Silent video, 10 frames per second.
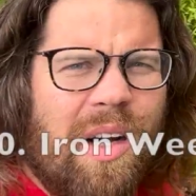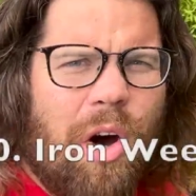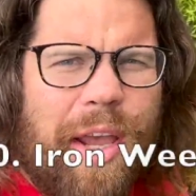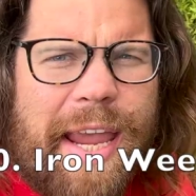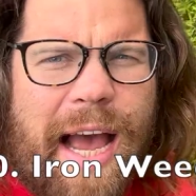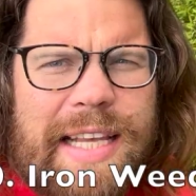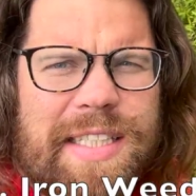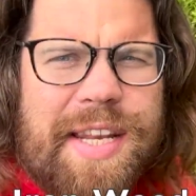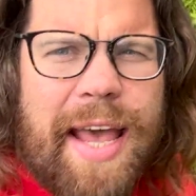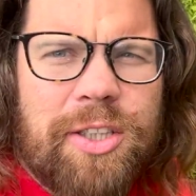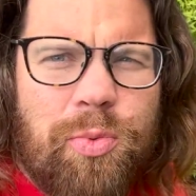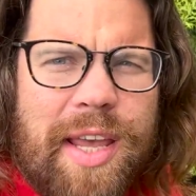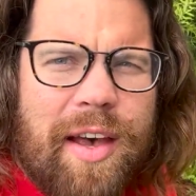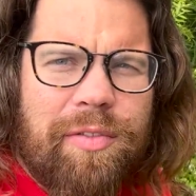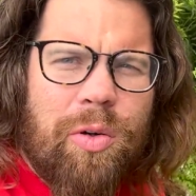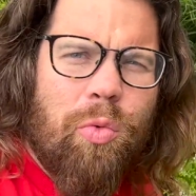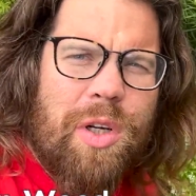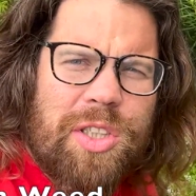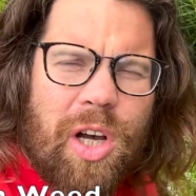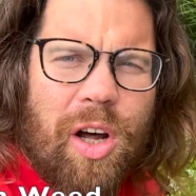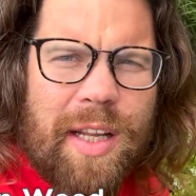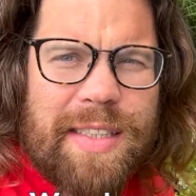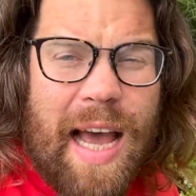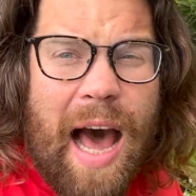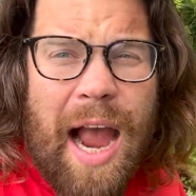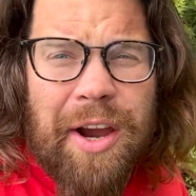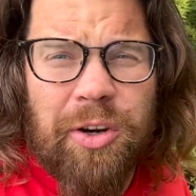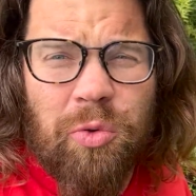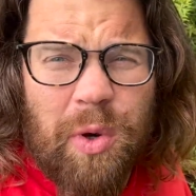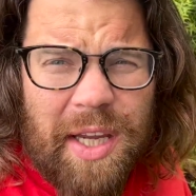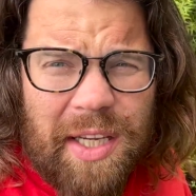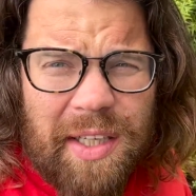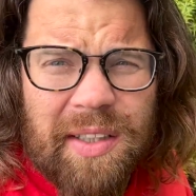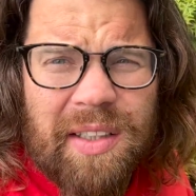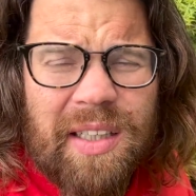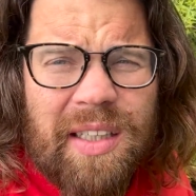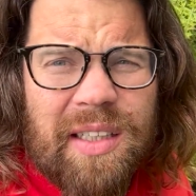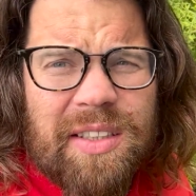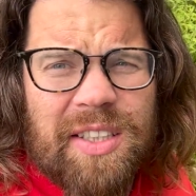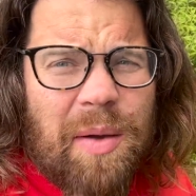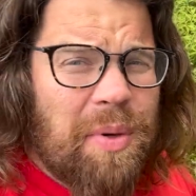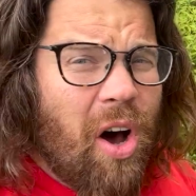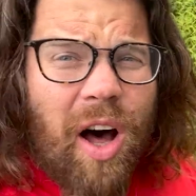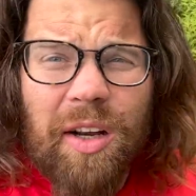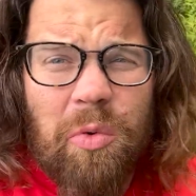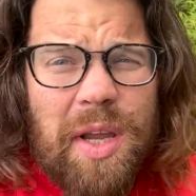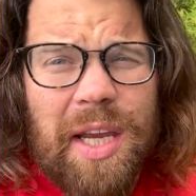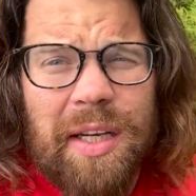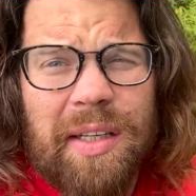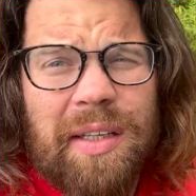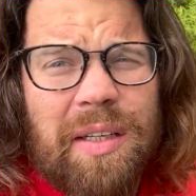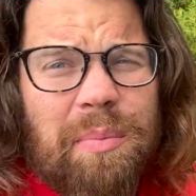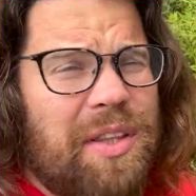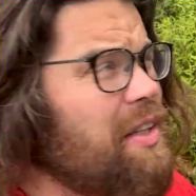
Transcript: Okay, guys, next we have what's called as ironweed. Some call it a weed, but